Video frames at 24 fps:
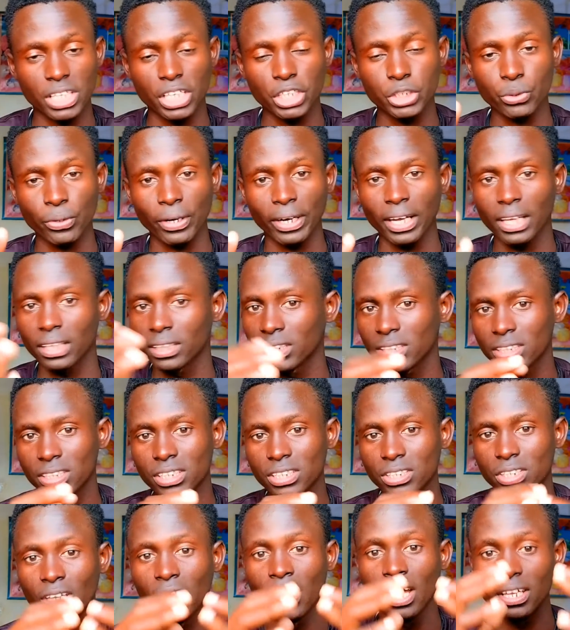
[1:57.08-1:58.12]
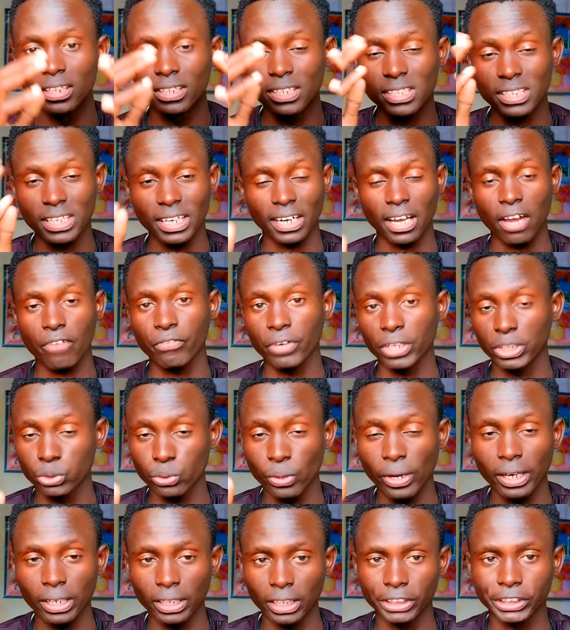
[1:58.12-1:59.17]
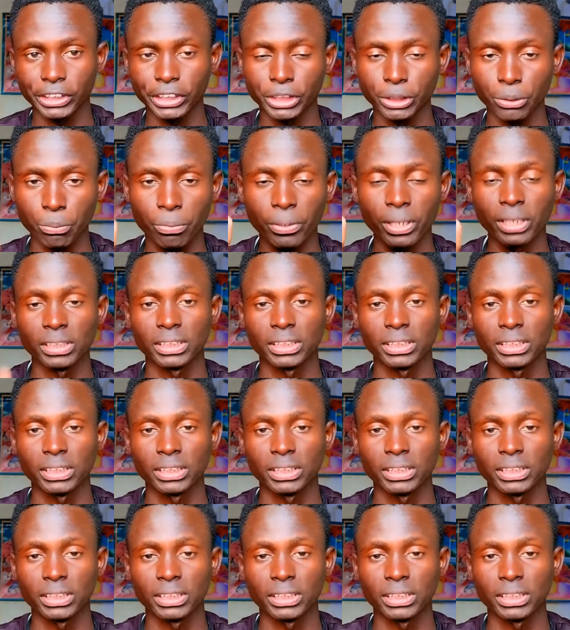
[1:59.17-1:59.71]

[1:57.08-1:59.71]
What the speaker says: sexually, and this can affect your relationship